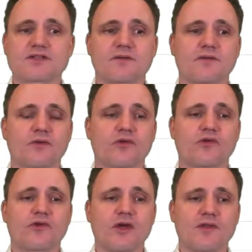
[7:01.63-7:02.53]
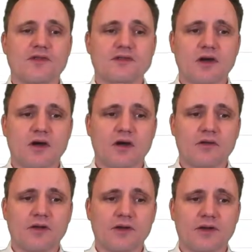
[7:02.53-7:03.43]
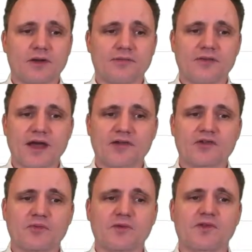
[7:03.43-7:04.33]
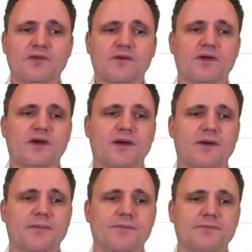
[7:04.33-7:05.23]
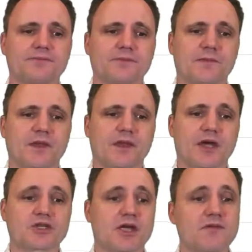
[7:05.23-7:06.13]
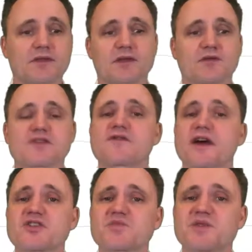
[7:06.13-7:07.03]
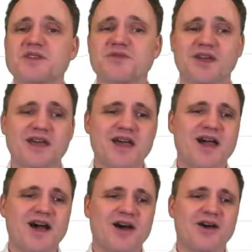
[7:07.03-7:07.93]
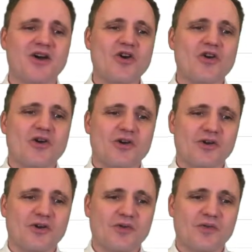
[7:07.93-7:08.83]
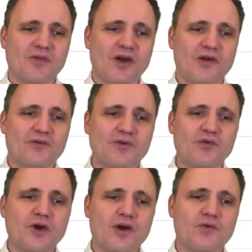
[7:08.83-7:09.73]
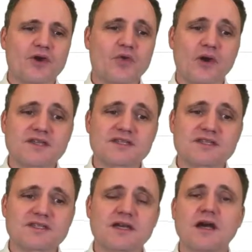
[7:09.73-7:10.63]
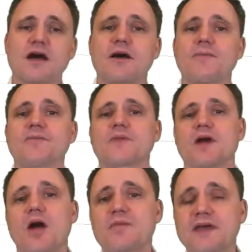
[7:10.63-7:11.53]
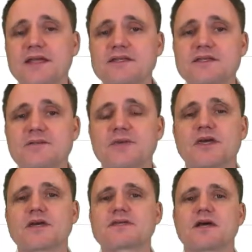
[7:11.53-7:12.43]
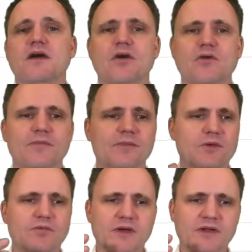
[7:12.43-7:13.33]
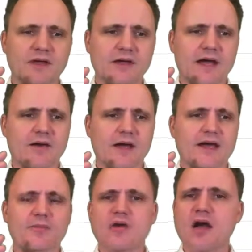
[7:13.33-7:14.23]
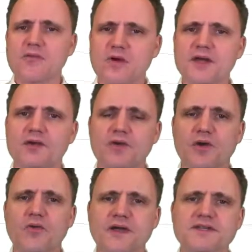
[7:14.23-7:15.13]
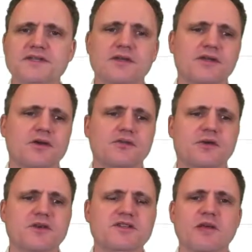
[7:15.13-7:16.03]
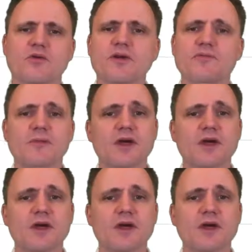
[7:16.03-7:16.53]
of course. These are all Flask specific. Actually, everything here is Flask specific. There are a few requests, updates, because I had a problem running request, the request library,